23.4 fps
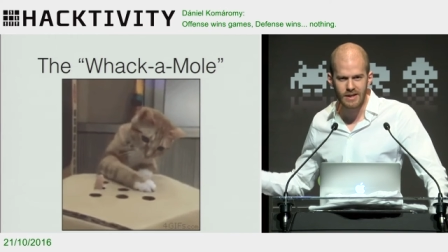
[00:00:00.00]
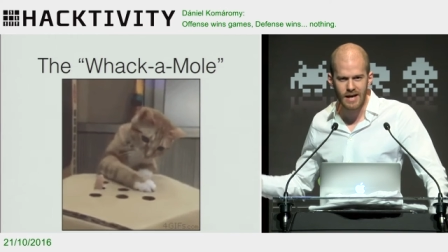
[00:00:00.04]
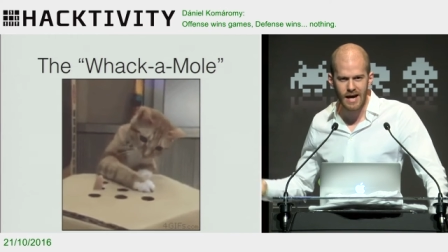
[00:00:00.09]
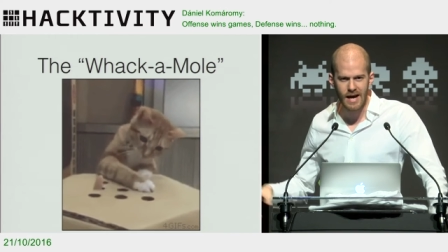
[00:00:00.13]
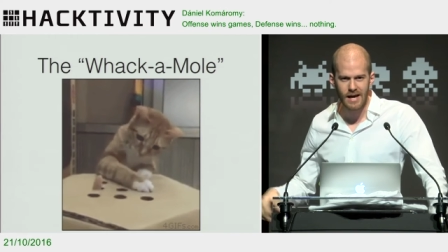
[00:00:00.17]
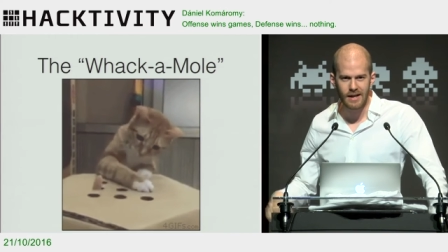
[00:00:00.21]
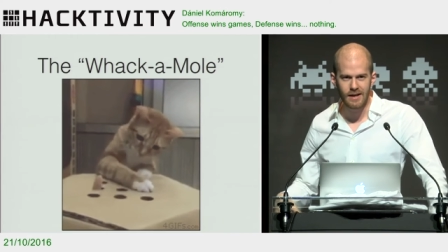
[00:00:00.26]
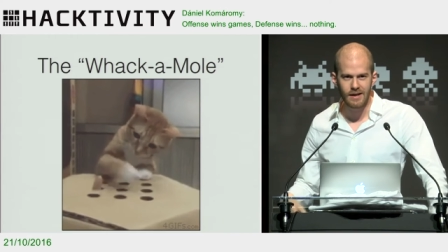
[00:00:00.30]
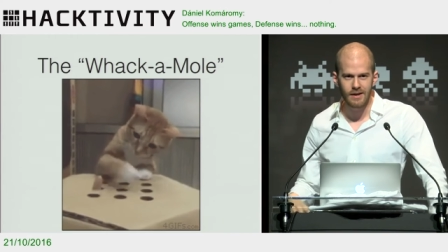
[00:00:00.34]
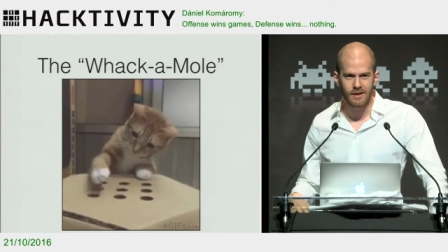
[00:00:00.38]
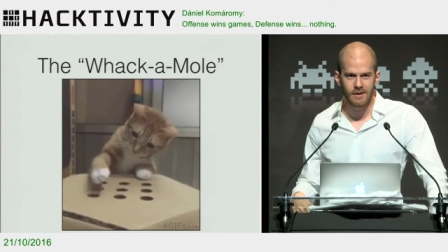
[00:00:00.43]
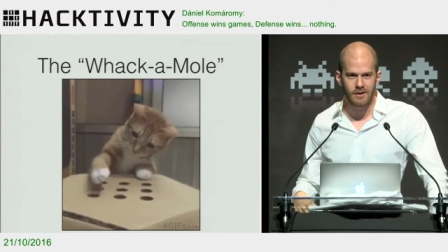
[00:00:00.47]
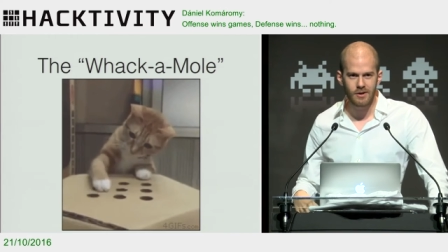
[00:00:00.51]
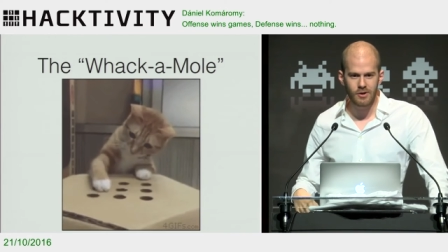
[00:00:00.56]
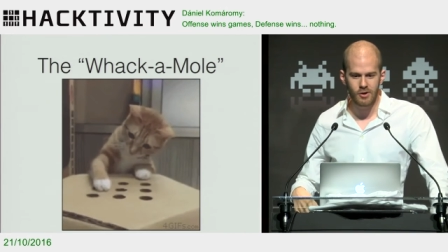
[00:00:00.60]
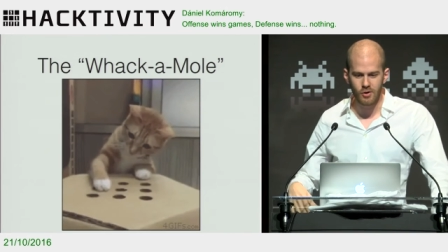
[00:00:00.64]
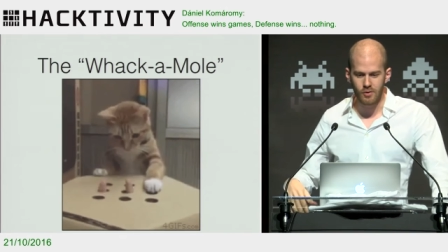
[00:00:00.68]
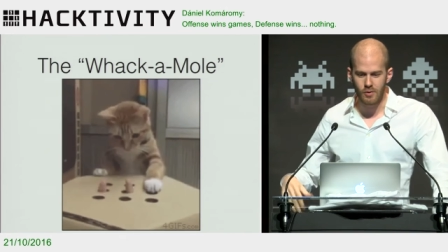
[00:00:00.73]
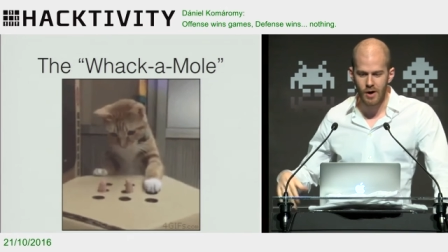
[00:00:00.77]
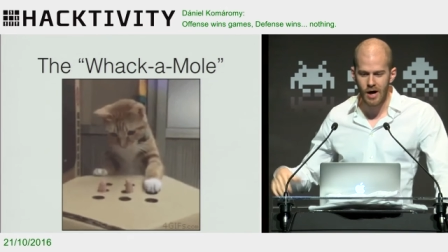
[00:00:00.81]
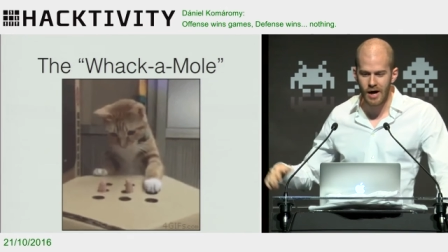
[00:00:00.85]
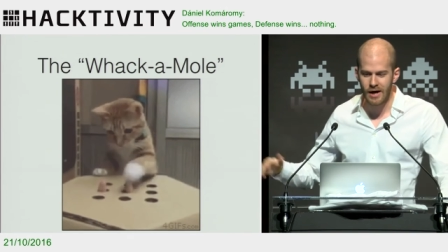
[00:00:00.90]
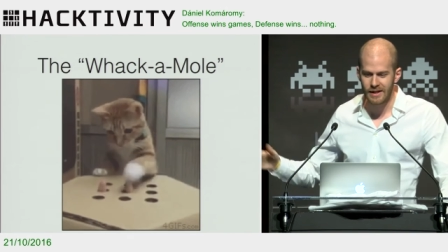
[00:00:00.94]
that,
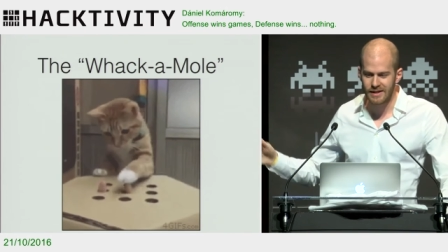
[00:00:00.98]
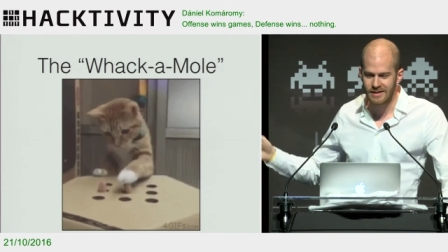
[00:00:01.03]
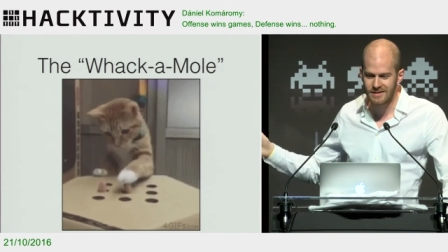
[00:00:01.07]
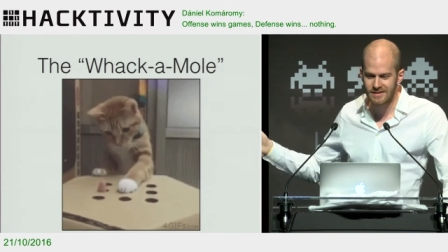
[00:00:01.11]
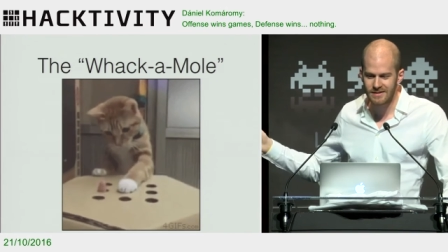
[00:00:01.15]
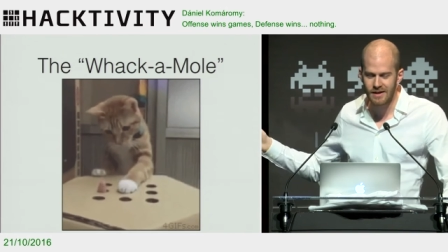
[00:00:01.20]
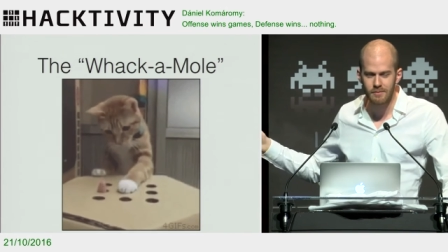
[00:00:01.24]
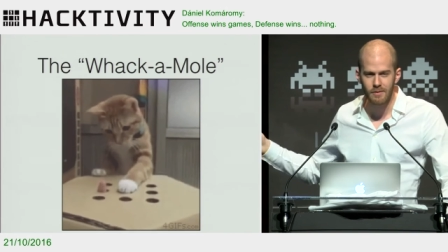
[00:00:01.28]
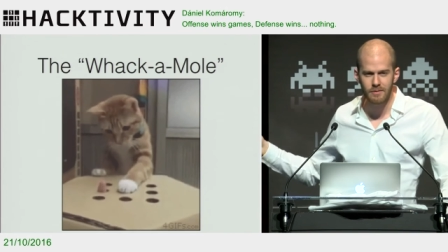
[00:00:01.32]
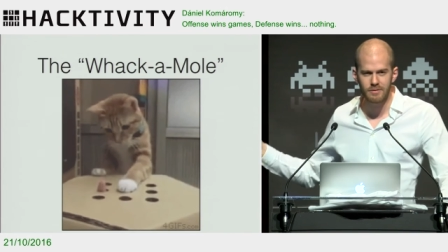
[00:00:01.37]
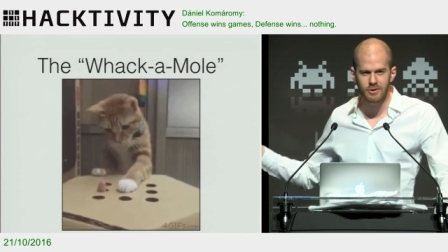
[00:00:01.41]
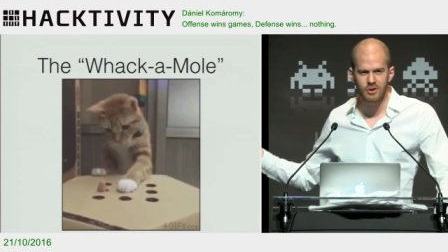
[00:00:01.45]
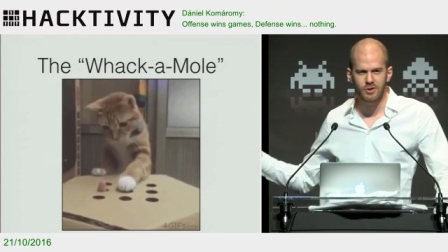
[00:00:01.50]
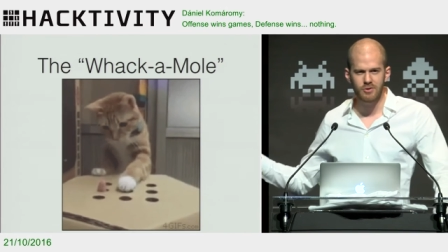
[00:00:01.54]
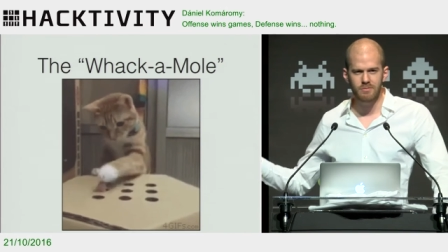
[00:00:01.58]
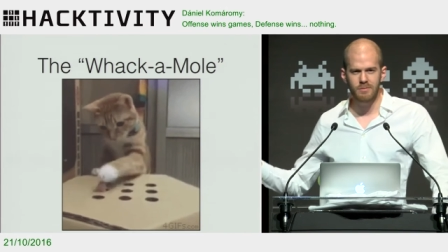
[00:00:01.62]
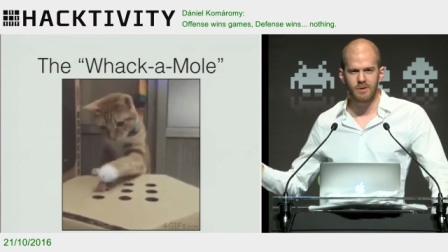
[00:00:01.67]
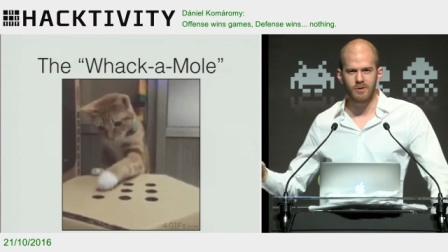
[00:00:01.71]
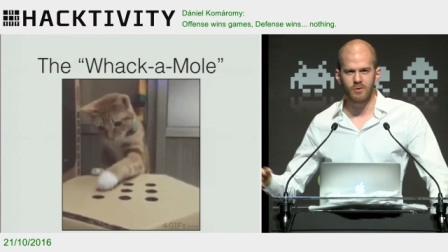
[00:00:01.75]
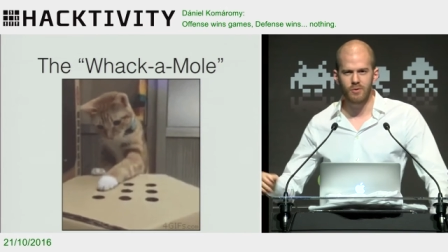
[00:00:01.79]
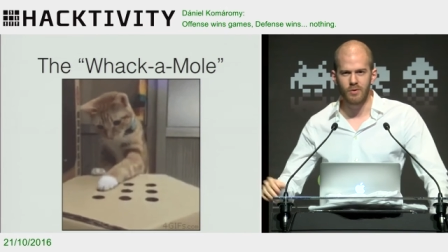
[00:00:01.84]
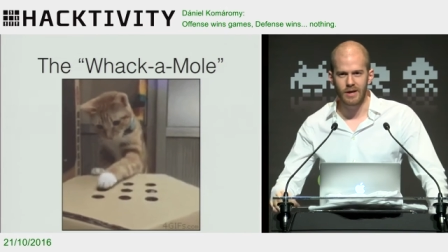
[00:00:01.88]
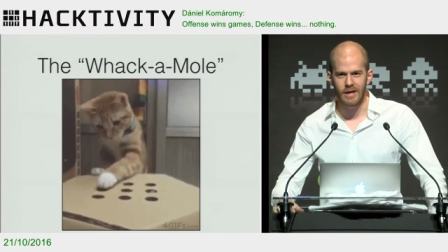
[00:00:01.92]
that's not what we should
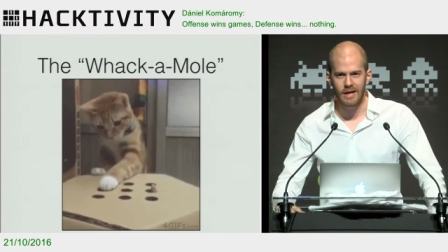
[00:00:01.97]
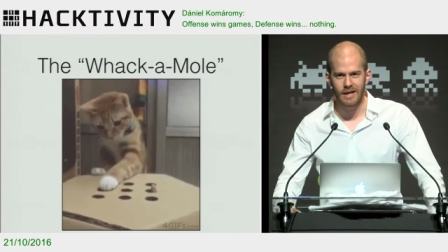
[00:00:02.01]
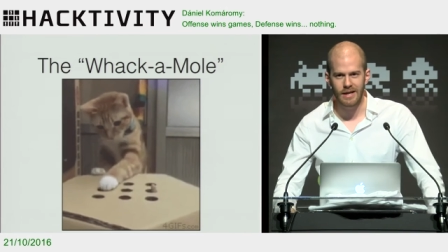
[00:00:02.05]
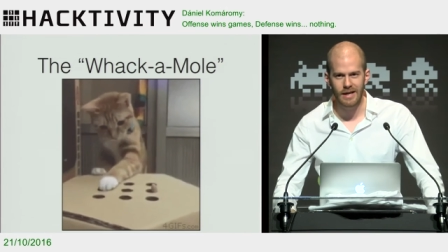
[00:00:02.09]
be doing.